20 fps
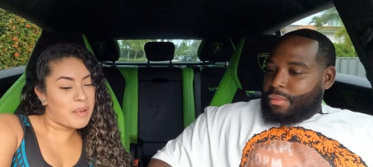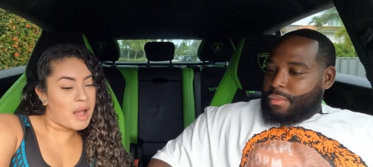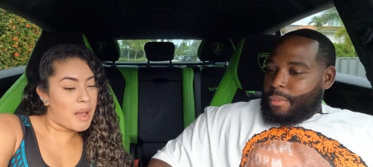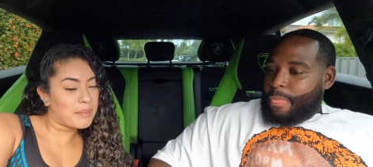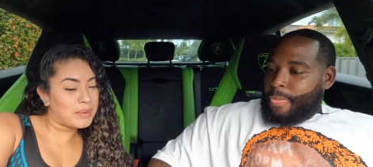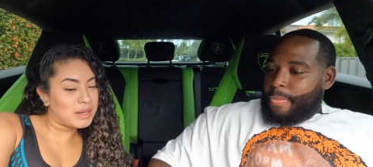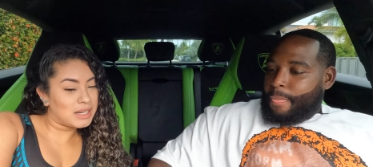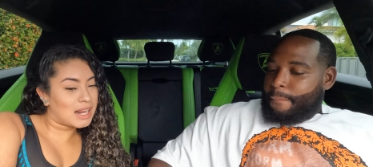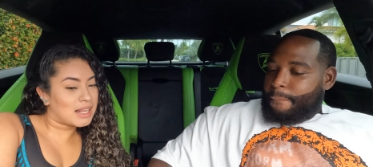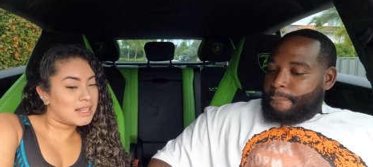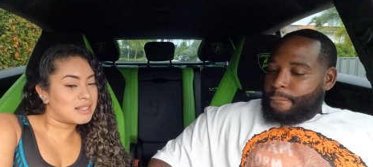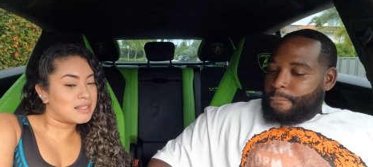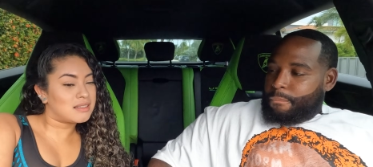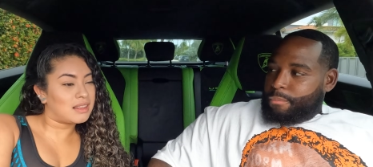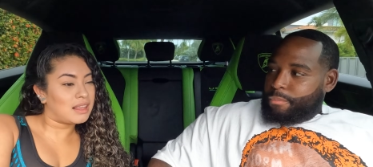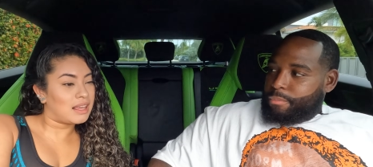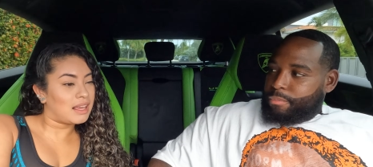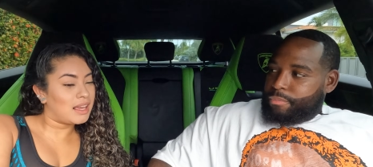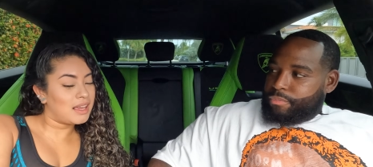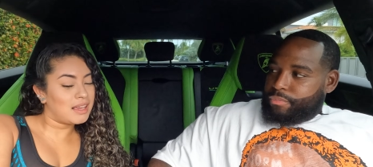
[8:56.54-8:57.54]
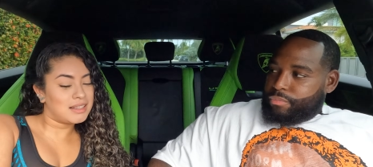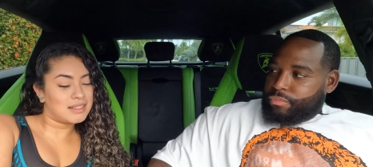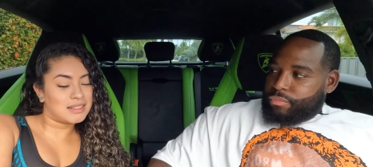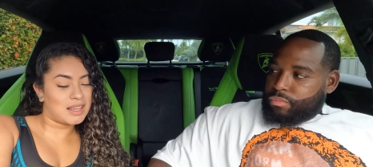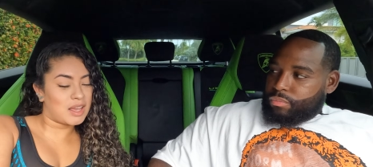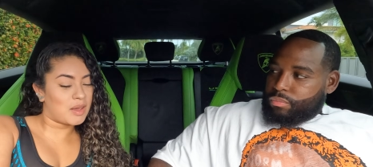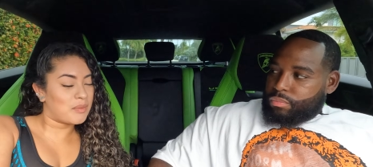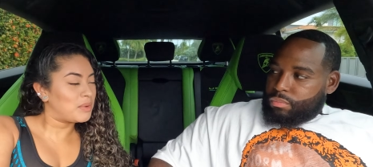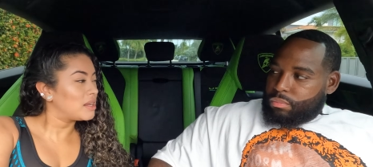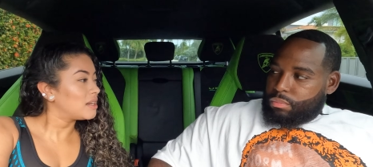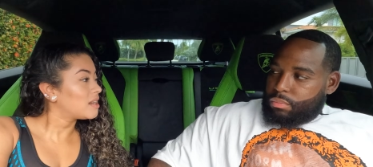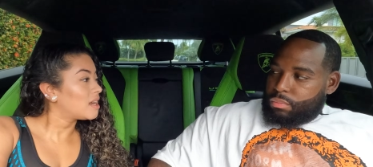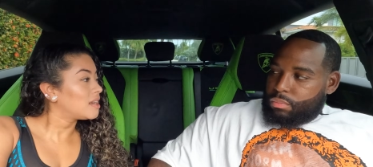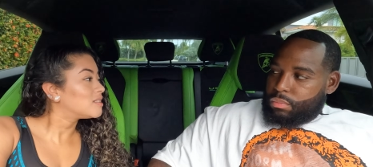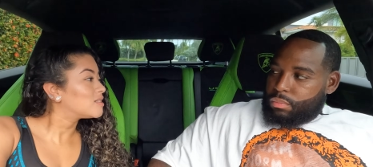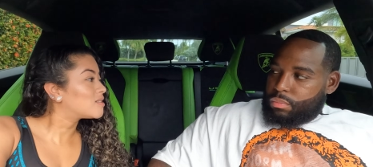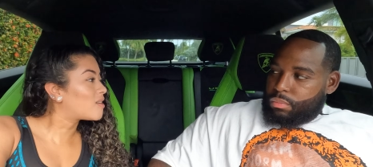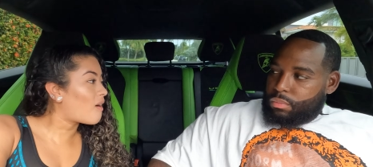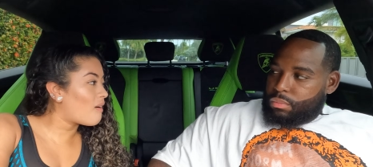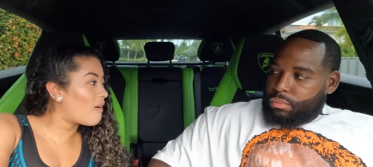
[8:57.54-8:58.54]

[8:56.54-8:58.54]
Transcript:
Speaker 1: Buy me nice things, get me a nice